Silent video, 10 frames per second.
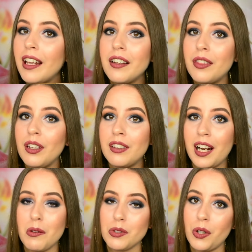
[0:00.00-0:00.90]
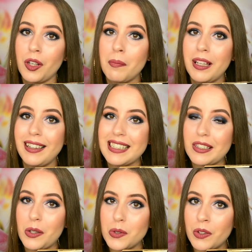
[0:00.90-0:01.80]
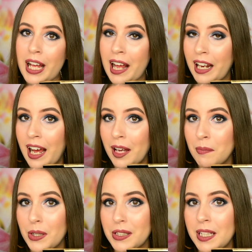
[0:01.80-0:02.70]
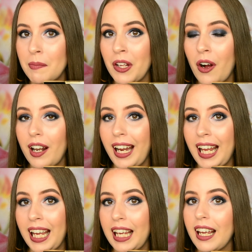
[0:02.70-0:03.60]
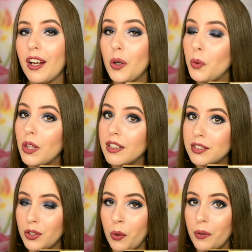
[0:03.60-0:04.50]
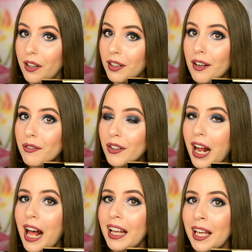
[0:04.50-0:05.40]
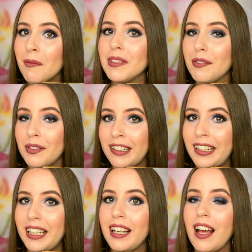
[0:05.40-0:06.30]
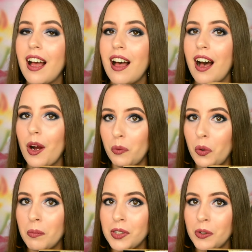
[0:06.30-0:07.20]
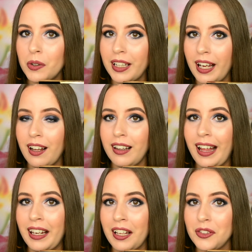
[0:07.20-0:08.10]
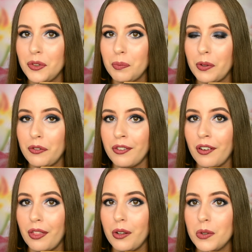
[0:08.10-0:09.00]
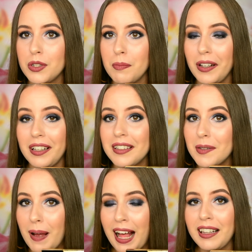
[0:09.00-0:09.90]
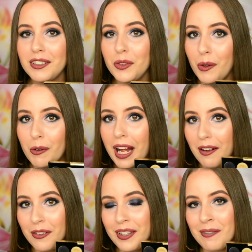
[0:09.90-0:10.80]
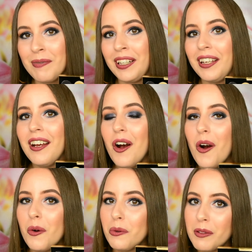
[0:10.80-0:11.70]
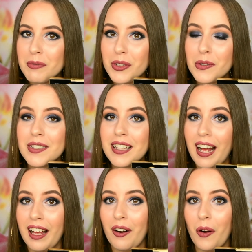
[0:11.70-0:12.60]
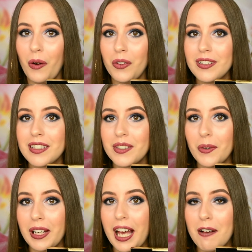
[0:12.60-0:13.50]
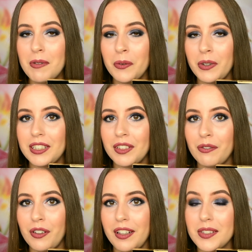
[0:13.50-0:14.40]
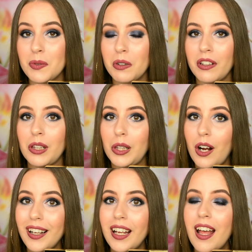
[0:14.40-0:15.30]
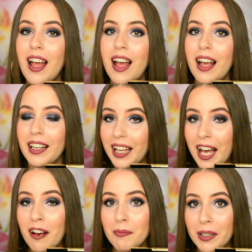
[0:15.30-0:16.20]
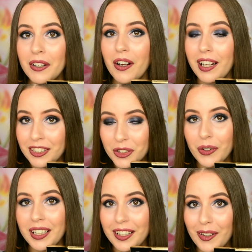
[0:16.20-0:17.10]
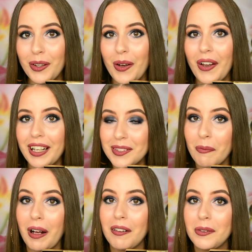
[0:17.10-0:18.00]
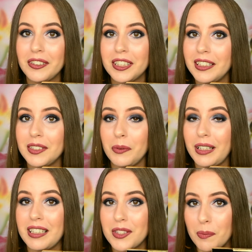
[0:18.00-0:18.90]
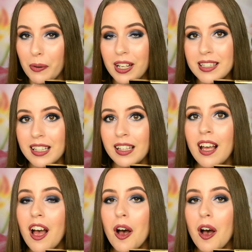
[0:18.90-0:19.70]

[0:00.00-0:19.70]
I didn't think that I was gonna be this close on Anaheim because I'm not a cool tone lover. I am definitely a warm tone gal, and I do prefer those, but in this palette you don't have that many warm tones at all, so I have been reaching for this one a lot, and I have been enjoying it a lot as well, which is really surprising.